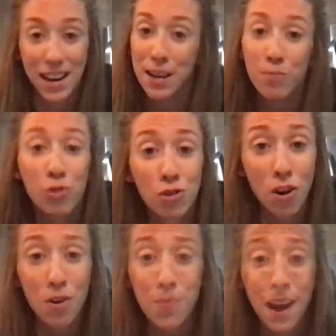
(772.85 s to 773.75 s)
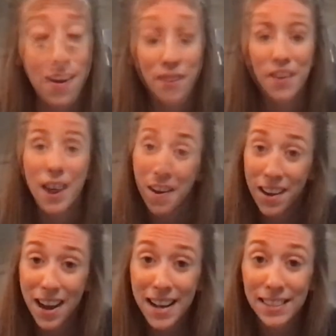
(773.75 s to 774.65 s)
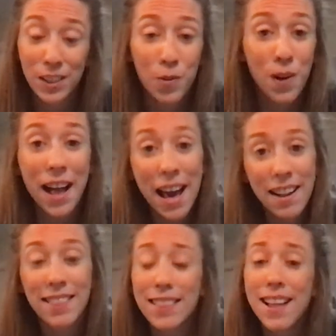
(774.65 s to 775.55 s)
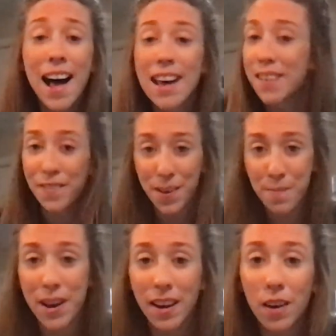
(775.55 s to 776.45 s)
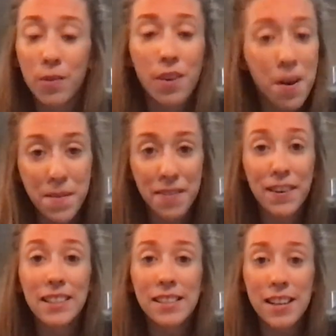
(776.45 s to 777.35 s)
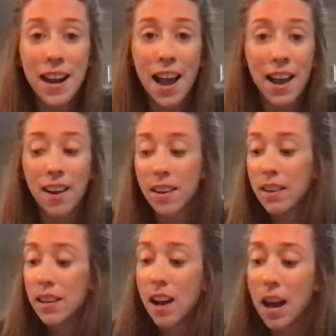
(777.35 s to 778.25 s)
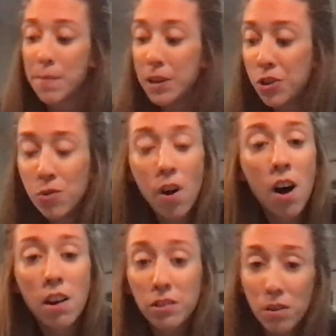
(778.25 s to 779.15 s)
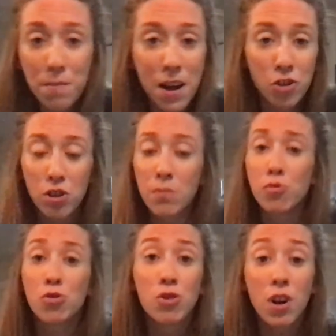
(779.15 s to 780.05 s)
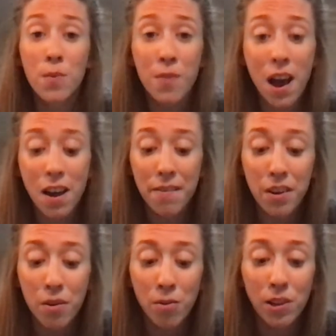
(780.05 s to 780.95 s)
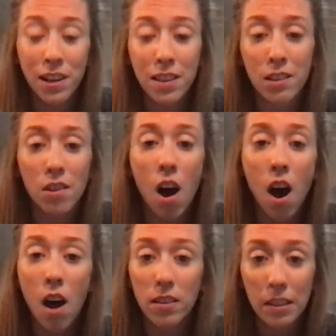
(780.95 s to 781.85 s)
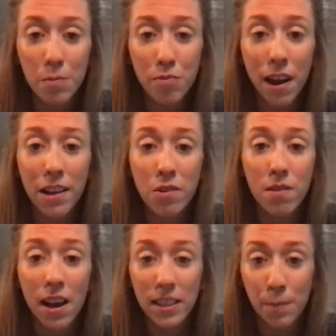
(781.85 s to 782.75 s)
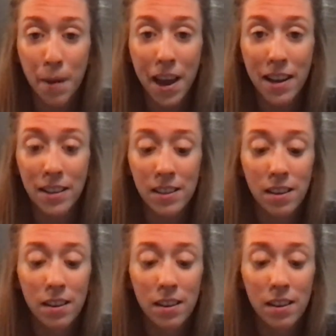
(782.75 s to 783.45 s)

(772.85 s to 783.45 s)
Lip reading: I am so proud of you. All right, guys. Well, I had a lot of fun baking with all my friends today. I miss you all so much, and I'm so proud of you. Look at this awesome bread you guys baked.